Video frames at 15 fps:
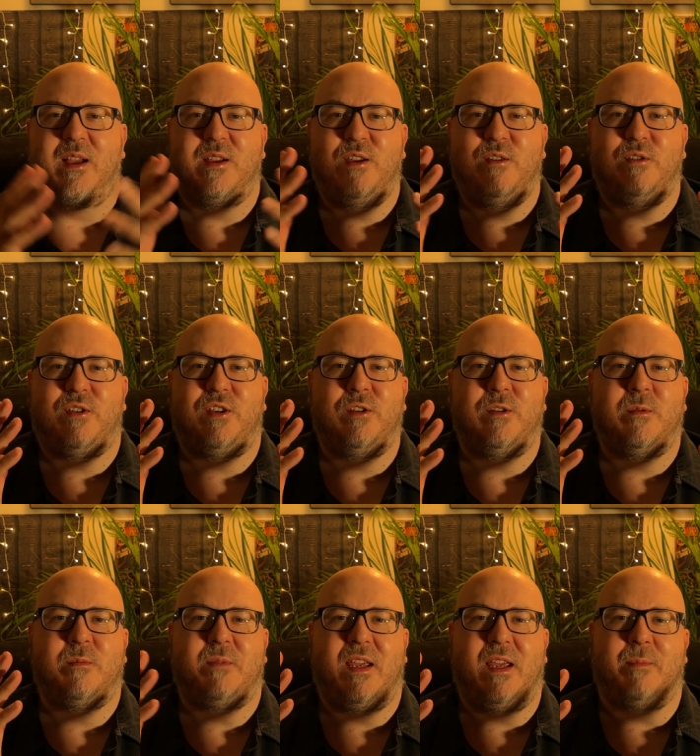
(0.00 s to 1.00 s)

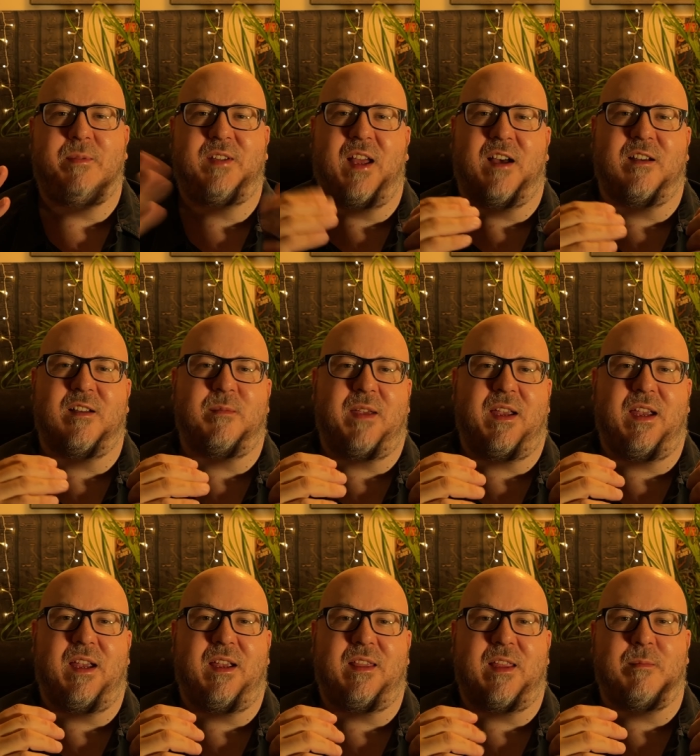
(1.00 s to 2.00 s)
YouTube keeps telling
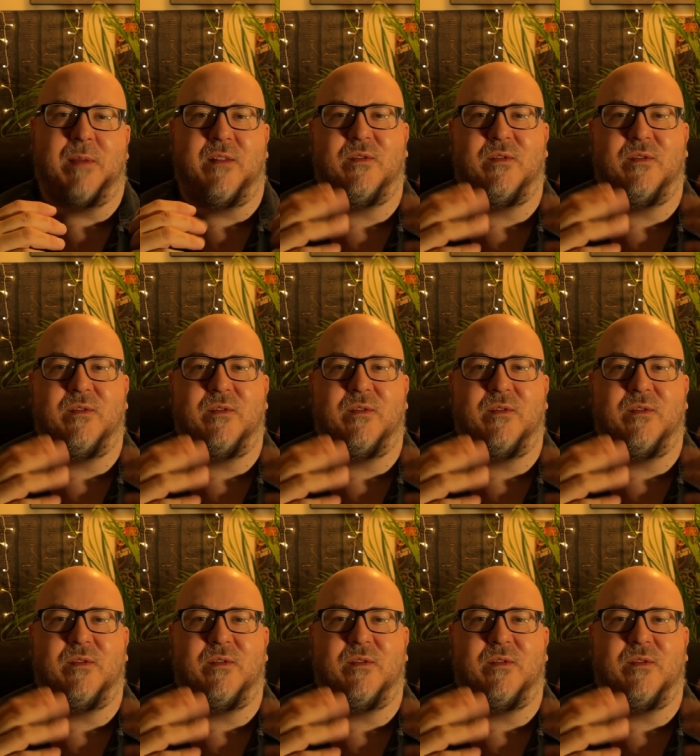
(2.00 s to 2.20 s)
me that my